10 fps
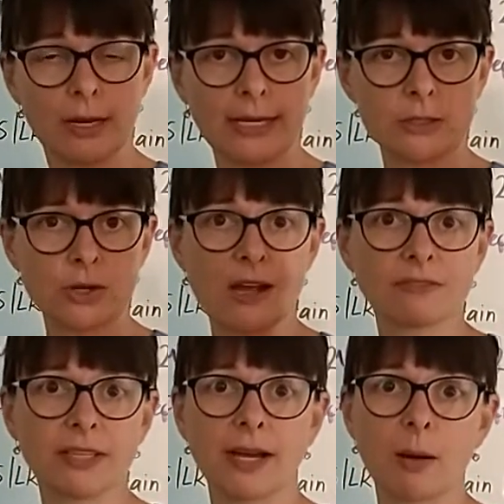like to
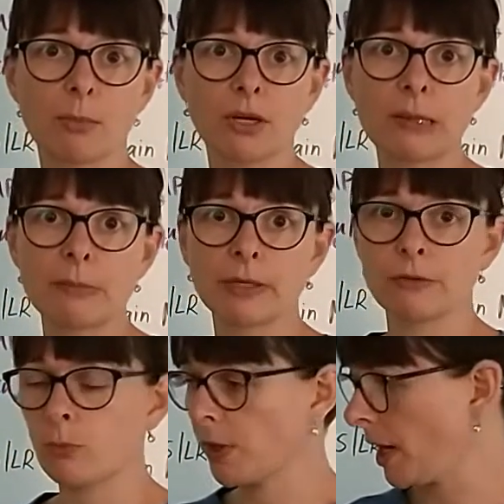have that upper limit
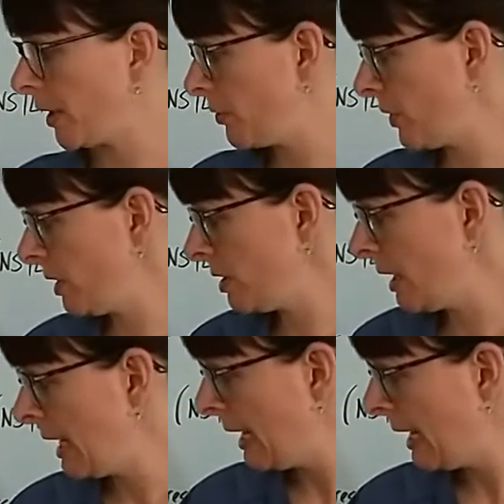of 100